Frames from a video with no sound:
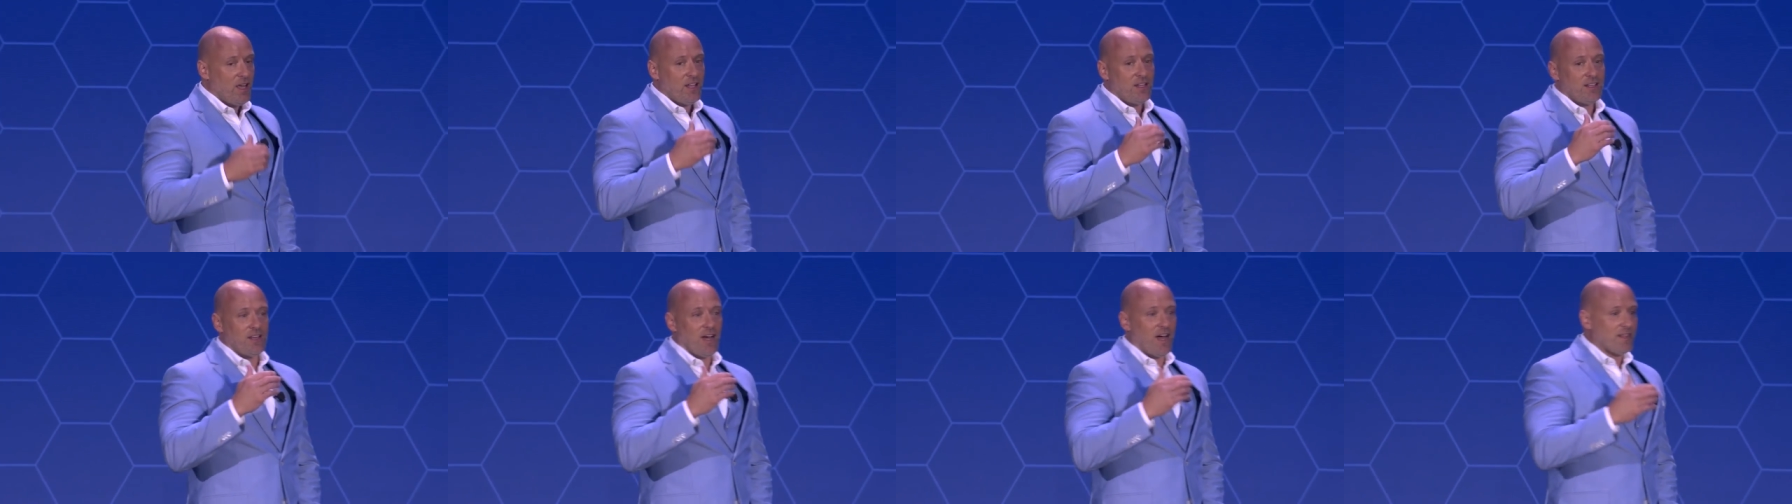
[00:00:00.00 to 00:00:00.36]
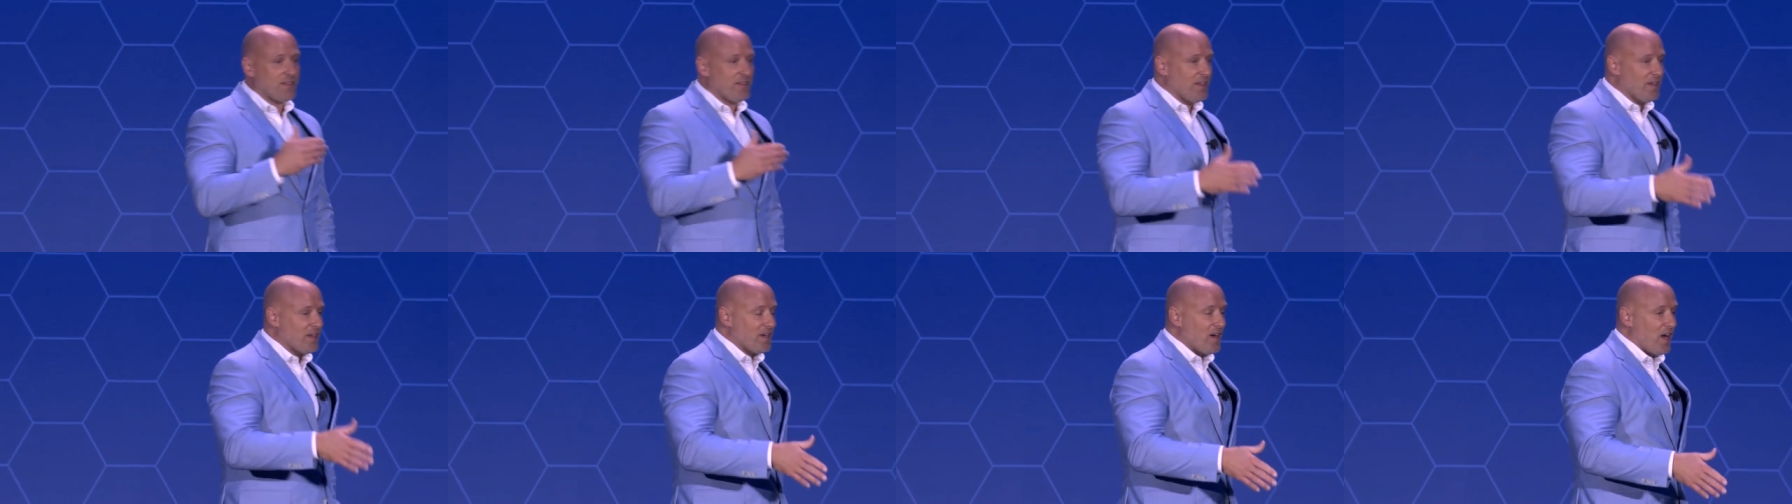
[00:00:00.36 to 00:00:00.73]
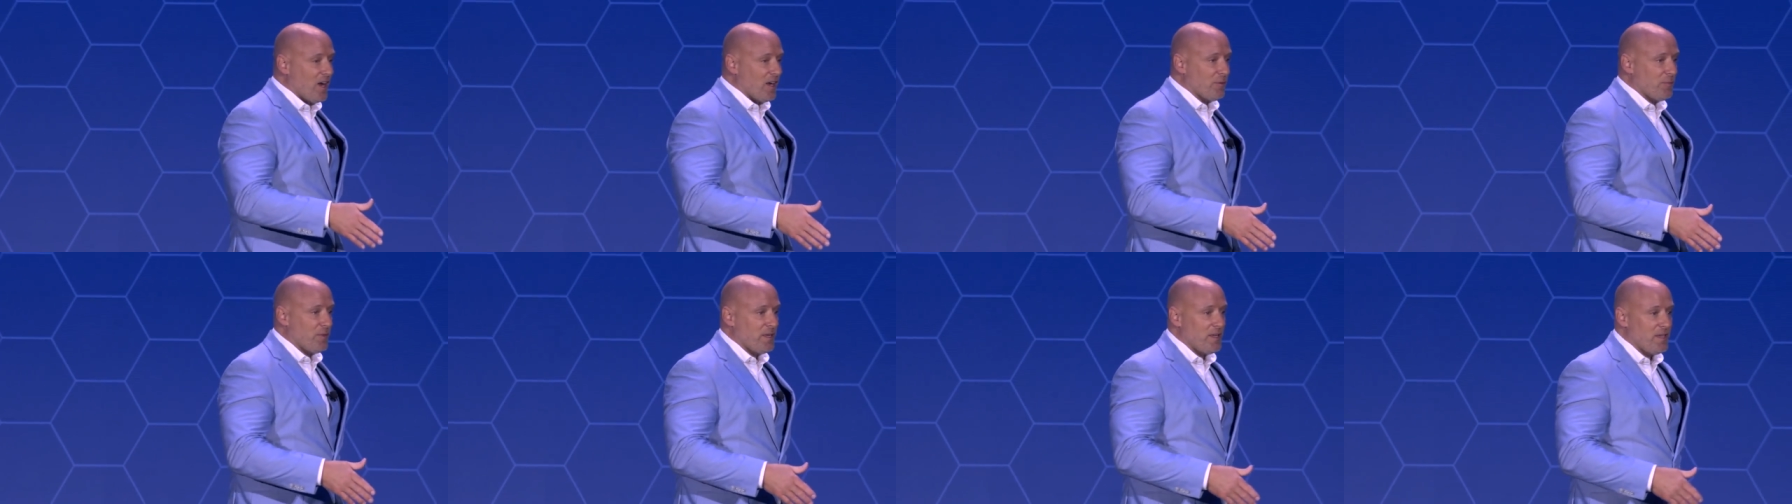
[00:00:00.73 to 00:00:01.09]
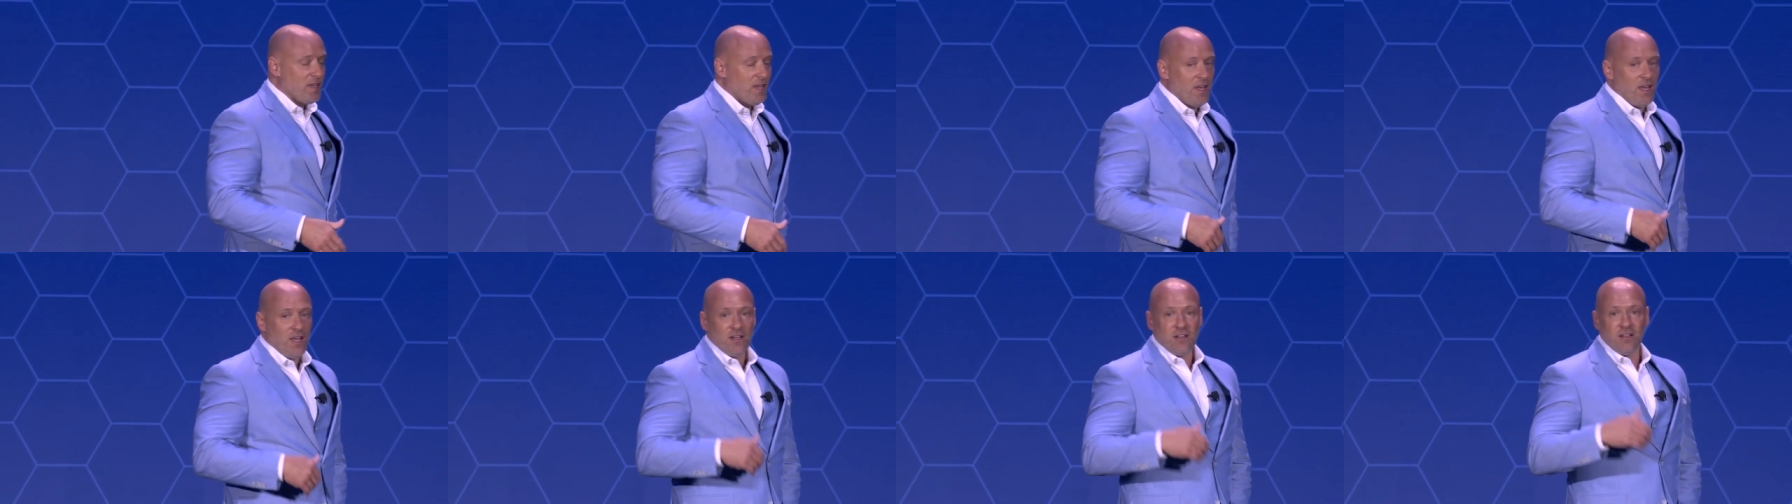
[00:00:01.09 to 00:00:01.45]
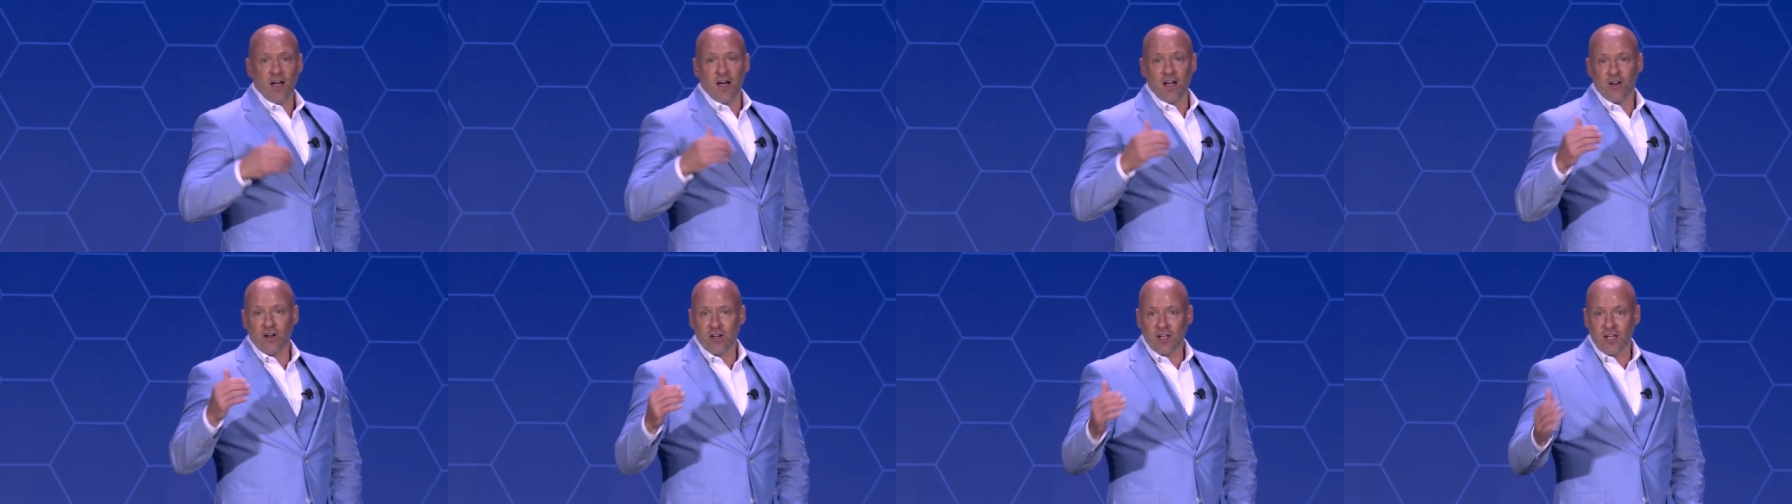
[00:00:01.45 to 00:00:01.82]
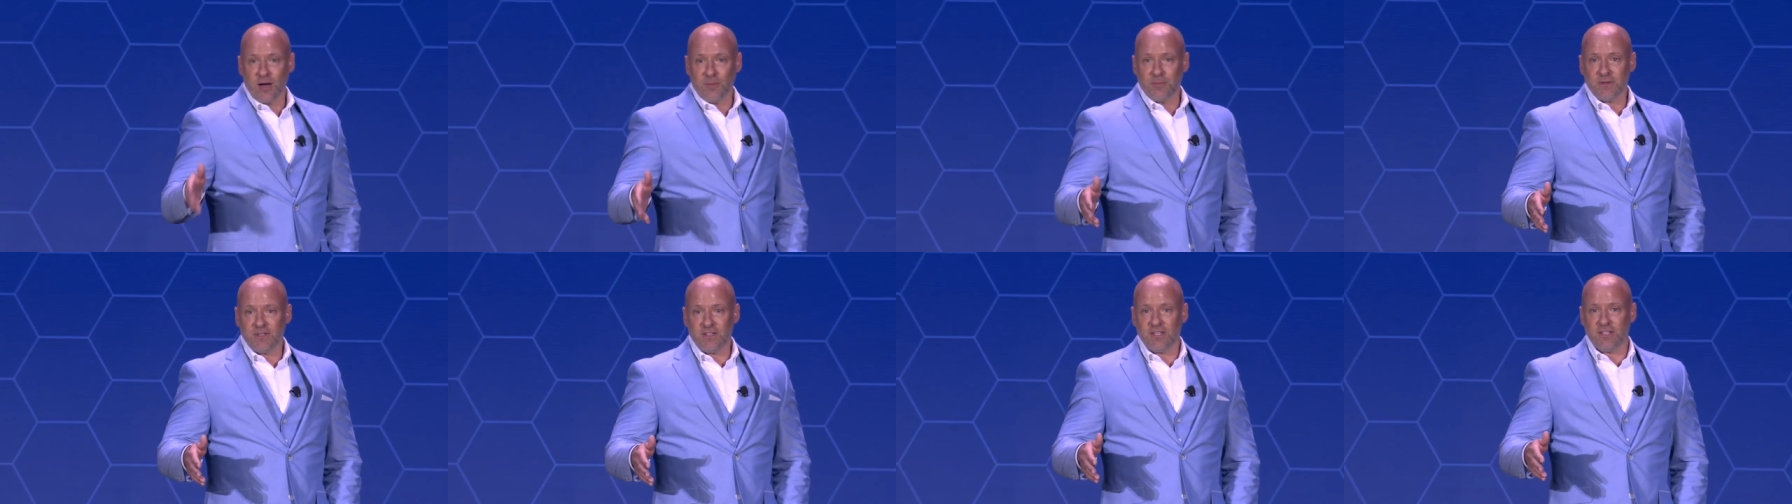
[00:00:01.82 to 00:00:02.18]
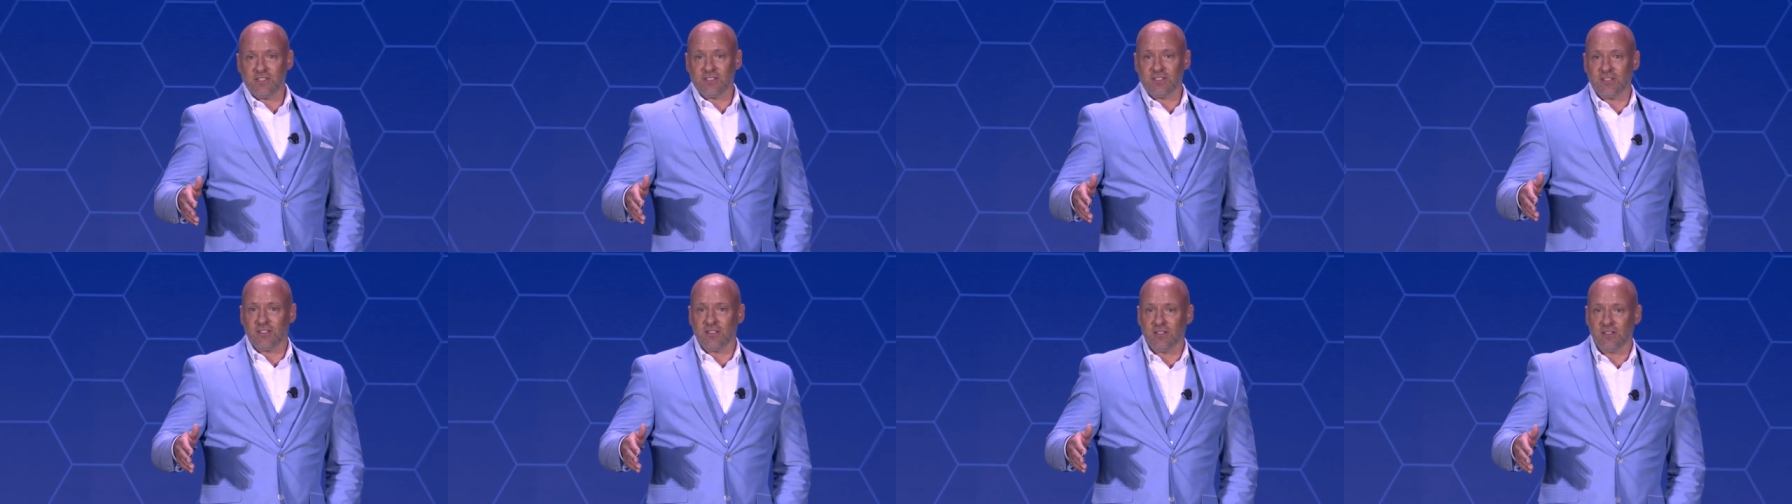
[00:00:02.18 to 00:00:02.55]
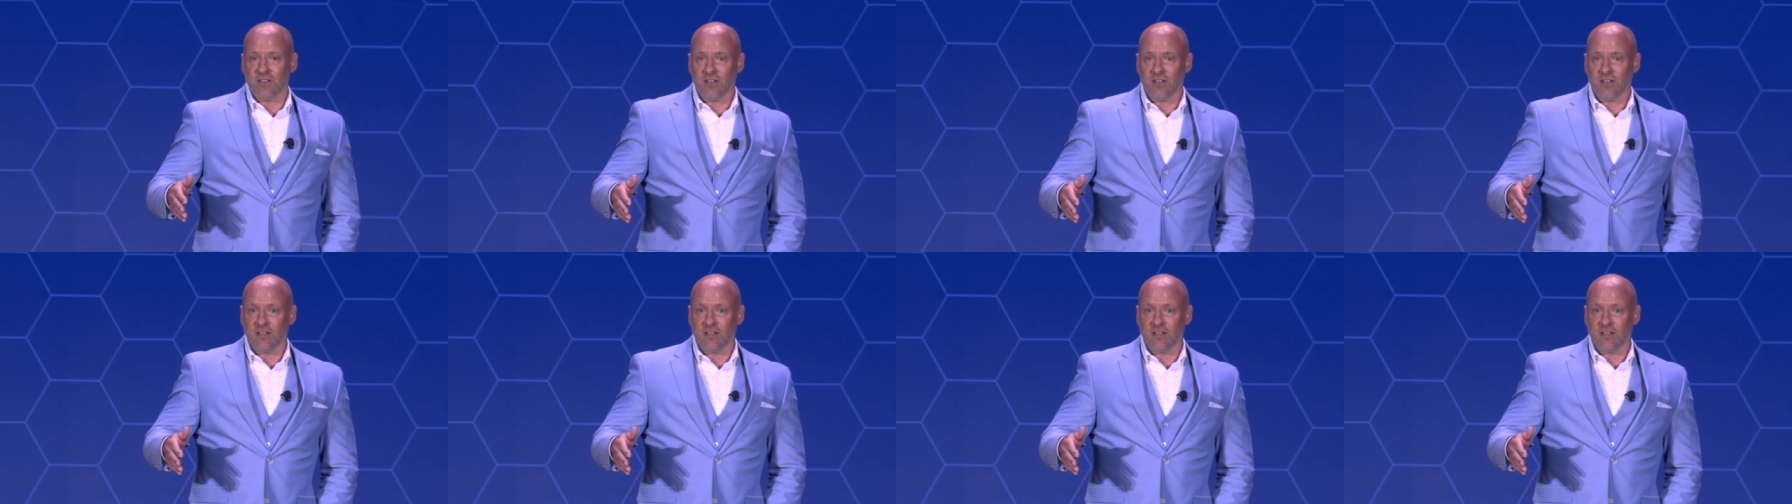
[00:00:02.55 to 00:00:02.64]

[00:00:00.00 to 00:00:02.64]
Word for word: not the economy, not our competition.